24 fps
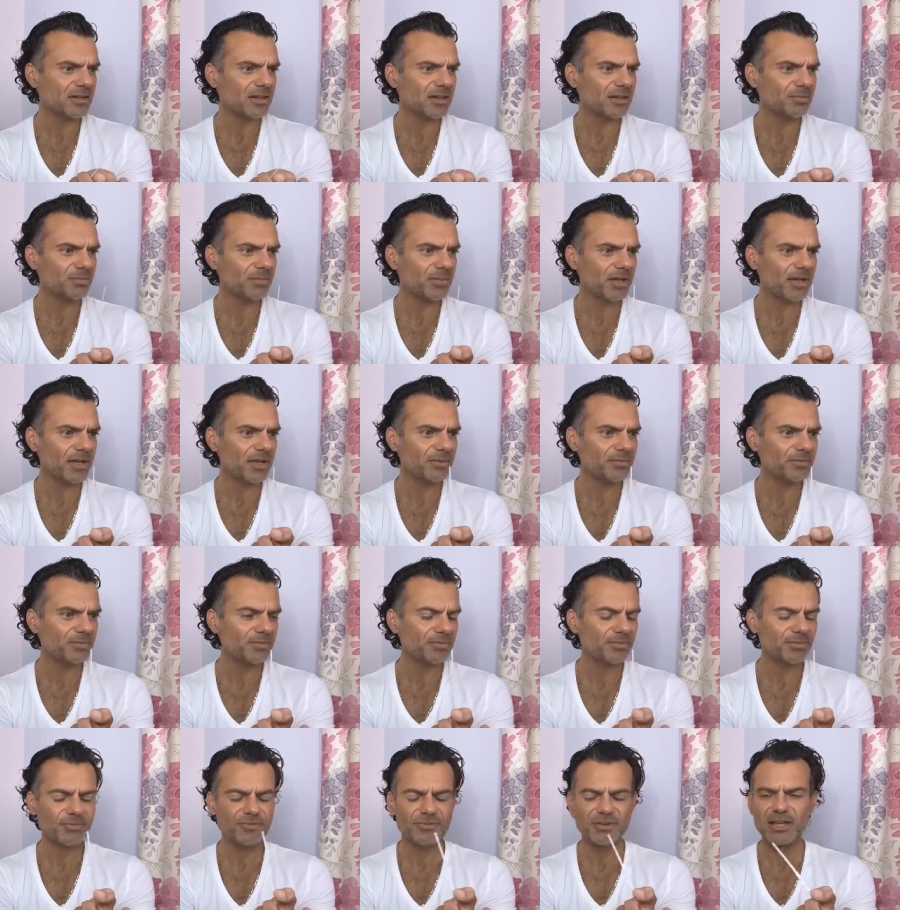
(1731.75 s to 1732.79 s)
I I
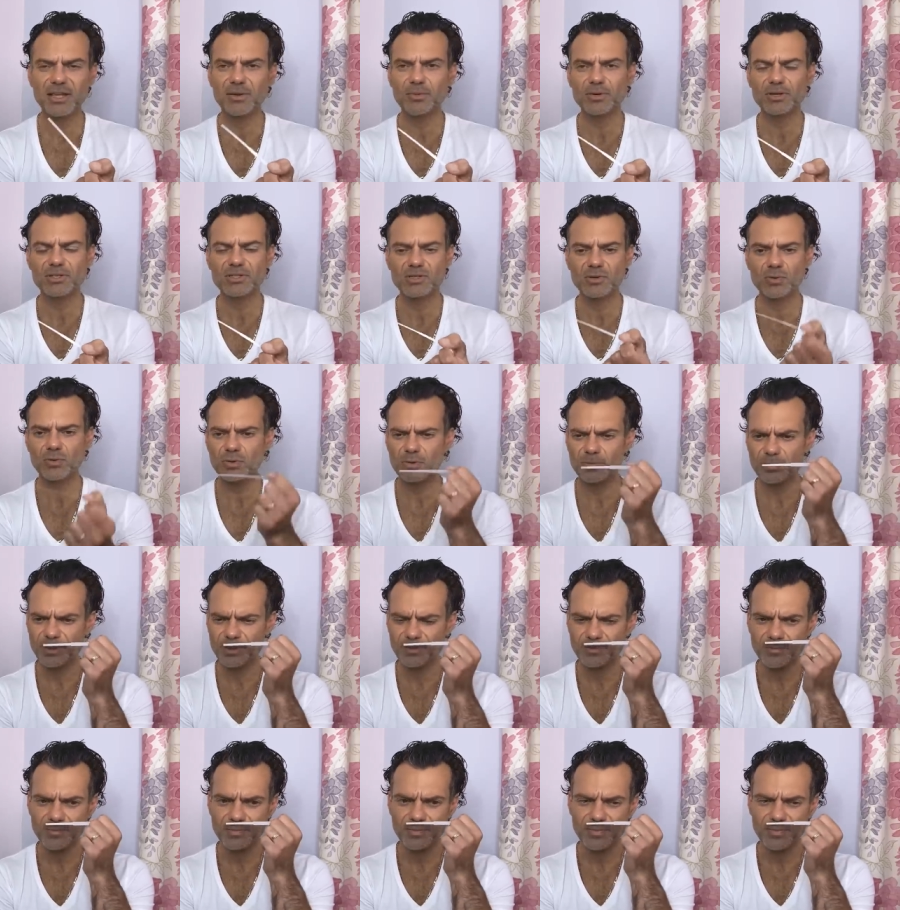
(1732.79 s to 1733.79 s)
forget what it's called, but